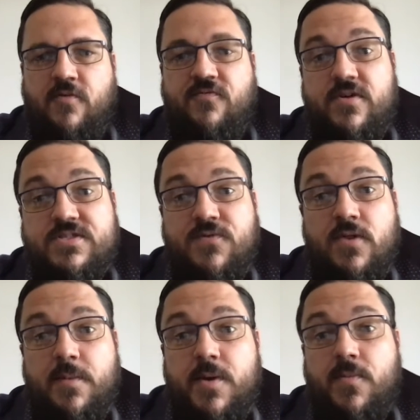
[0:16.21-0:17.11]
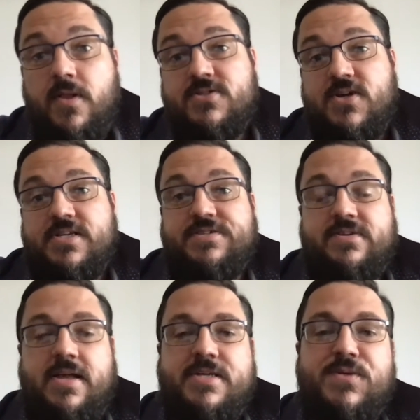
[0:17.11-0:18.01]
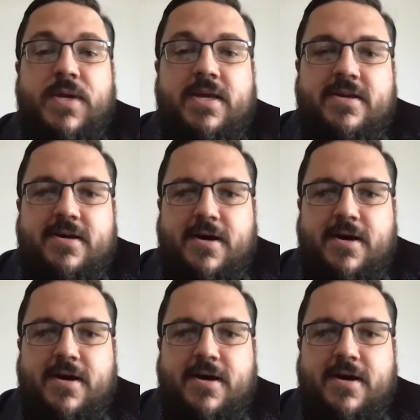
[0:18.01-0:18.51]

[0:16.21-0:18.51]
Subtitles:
First of all, let me apologise for last week.